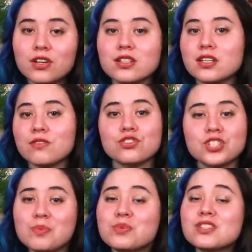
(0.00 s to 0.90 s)
and give
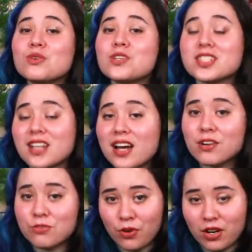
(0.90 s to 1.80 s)
shape to your
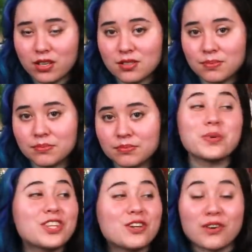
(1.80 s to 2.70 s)
desire for it.
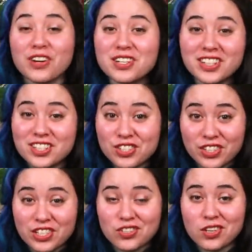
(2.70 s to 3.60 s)
But the current
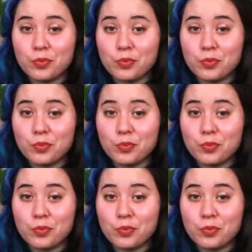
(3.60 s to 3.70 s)
legislation